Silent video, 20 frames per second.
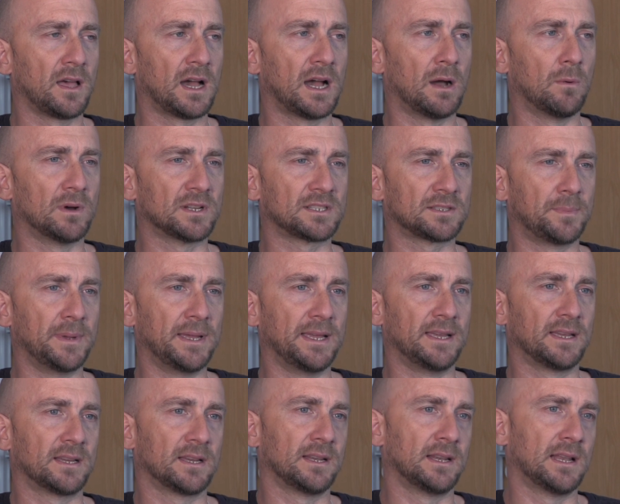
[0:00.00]
how I
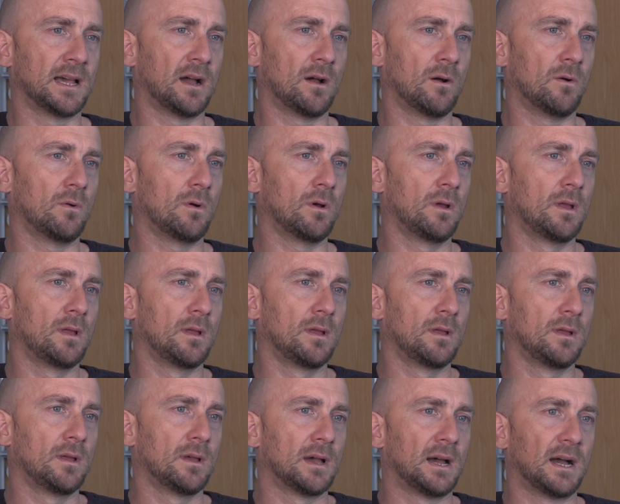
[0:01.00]
speak, and now
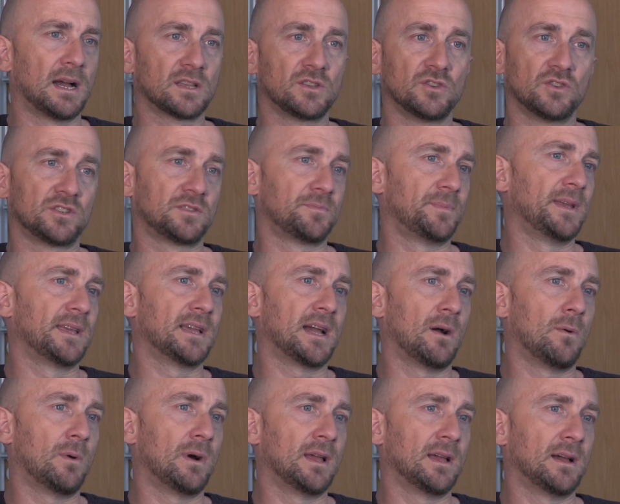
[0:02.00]
I can just speak
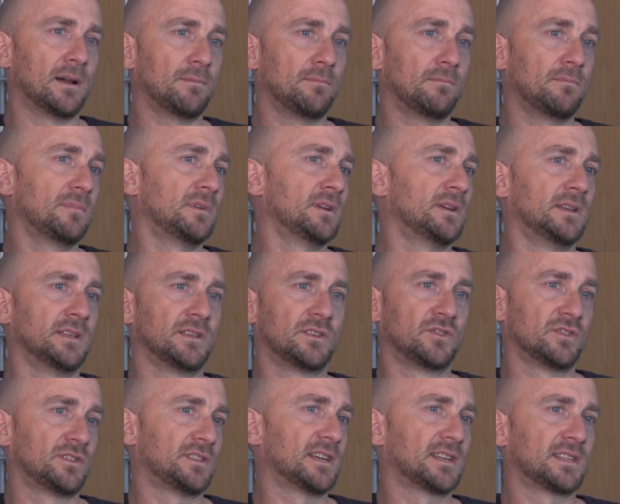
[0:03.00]
how I am and it's
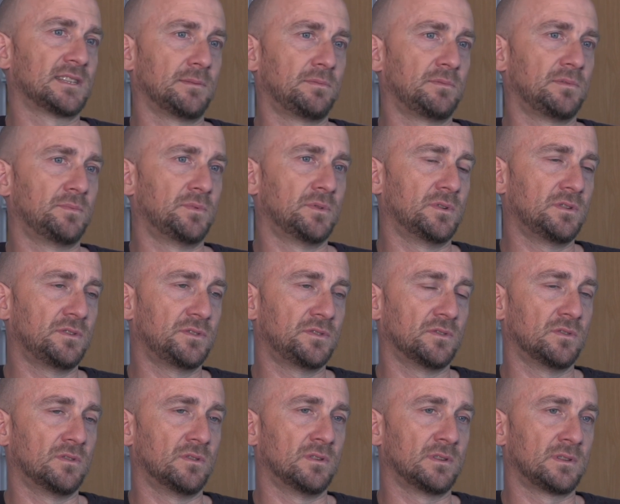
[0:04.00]
just acceptable.
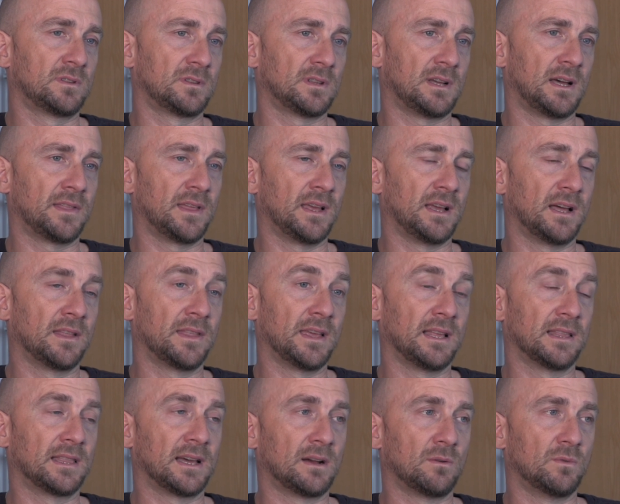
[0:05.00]
So I
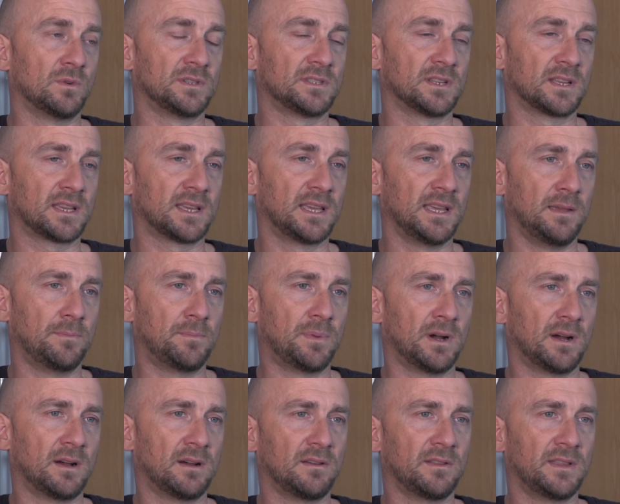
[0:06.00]
think that was a key
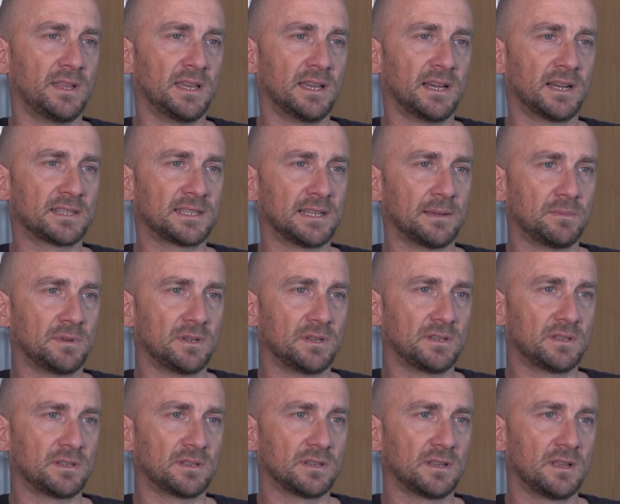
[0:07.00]
part of the
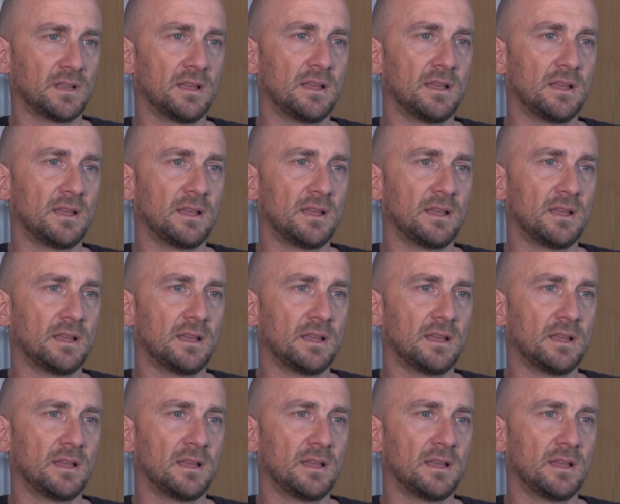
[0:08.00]
acceptance.